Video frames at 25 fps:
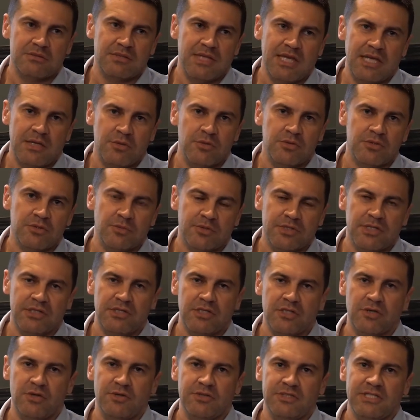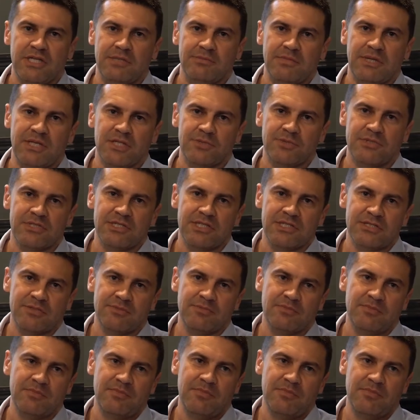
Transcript: held within the content management system.